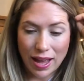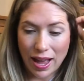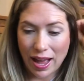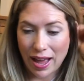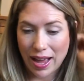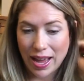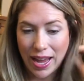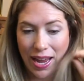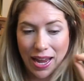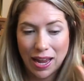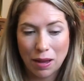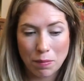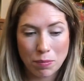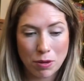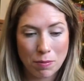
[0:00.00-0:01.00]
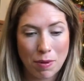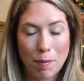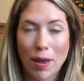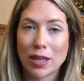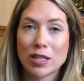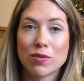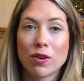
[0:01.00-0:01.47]
I put my
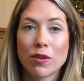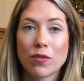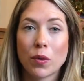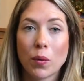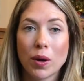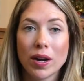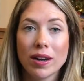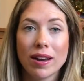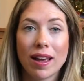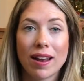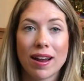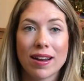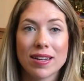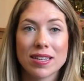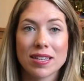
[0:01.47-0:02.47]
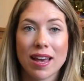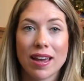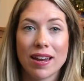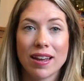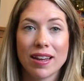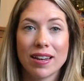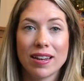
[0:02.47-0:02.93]
best foot forward, and I
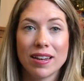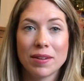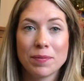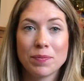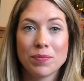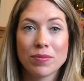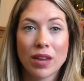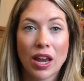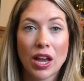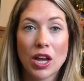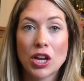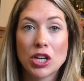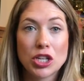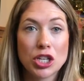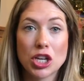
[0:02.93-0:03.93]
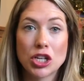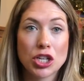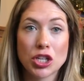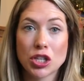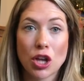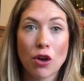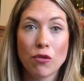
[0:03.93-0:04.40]
decided to
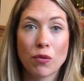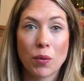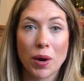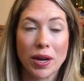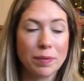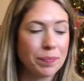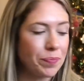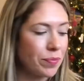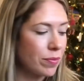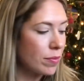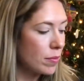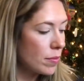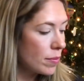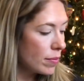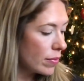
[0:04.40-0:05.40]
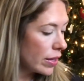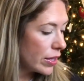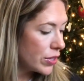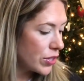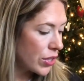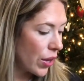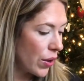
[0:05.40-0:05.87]
just go for it.
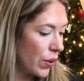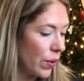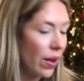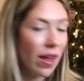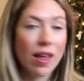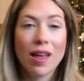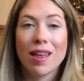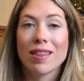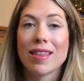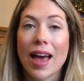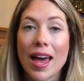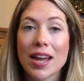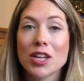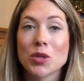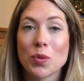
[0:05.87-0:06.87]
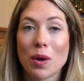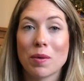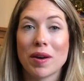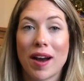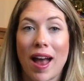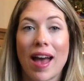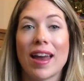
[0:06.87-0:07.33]
So that is where
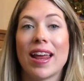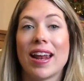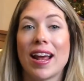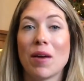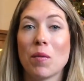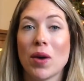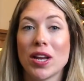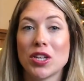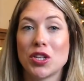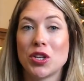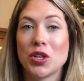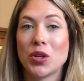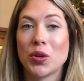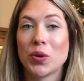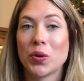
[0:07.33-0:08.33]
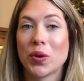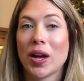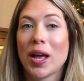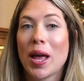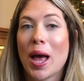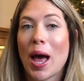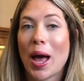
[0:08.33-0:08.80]
we're at. And I went to
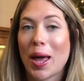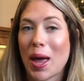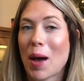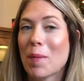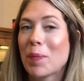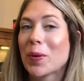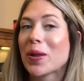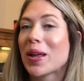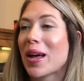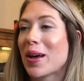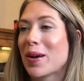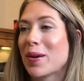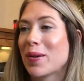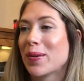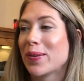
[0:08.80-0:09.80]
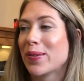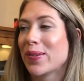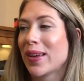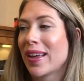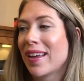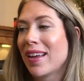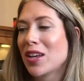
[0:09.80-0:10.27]
a couple
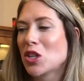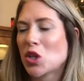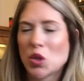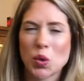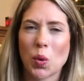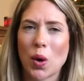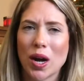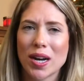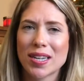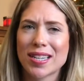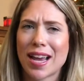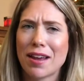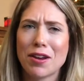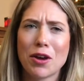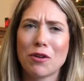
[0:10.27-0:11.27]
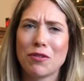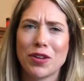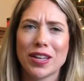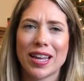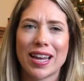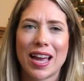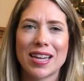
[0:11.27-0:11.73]
of stores. I don't
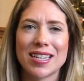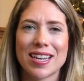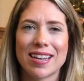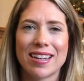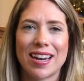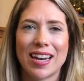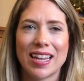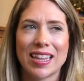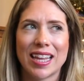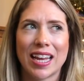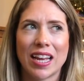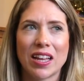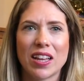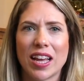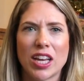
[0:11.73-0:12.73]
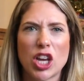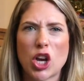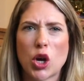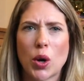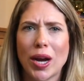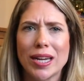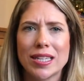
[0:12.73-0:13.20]
feel like I did anything
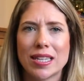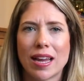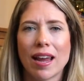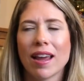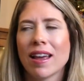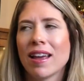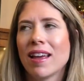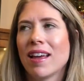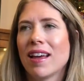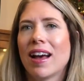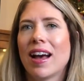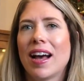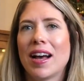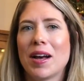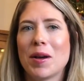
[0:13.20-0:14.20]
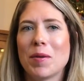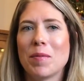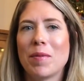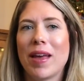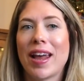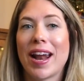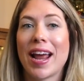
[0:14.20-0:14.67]
like crazy.
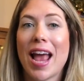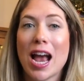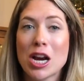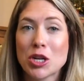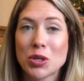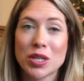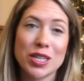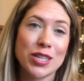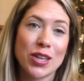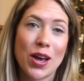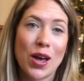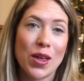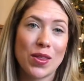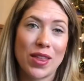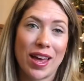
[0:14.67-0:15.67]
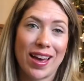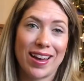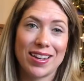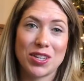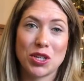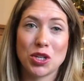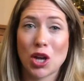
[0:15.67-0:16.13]
And I actually saw
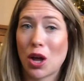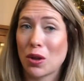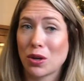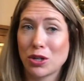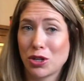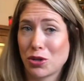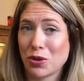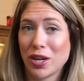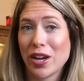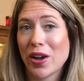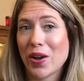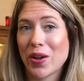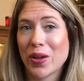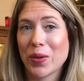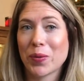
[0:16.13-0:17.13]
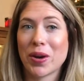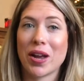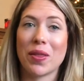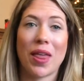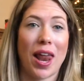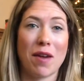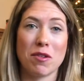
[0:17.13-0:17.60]
that Dollar Tree haul
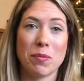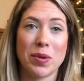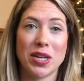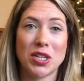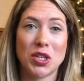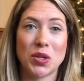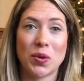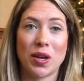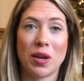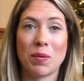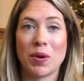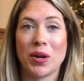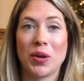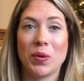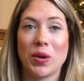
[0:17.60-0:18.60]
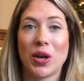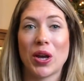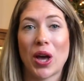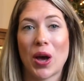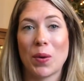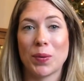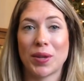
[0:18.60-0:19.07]
that everybody's doing, where you can
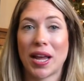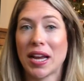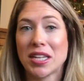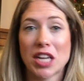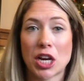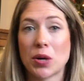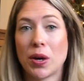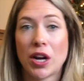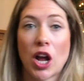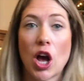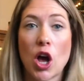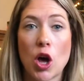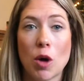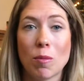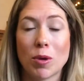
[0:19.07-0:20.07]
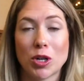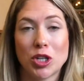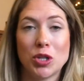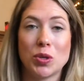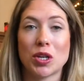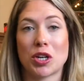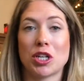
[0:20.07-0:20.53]
go and like decorate a home or
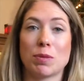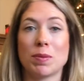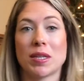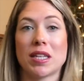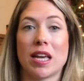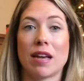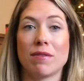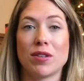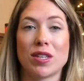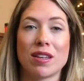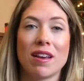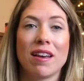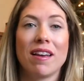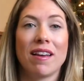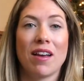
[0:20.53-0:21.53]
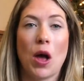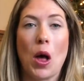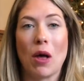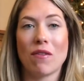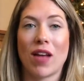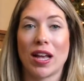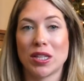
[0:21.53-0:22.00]
do the Christmas gifts,
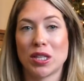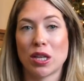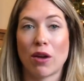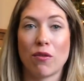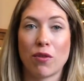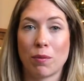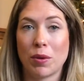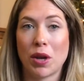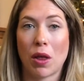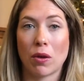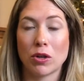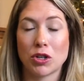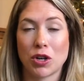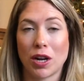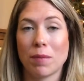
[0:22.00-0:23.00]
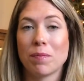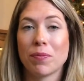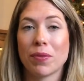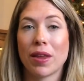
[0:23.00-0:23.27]
all that stuff from the Dollar Tree.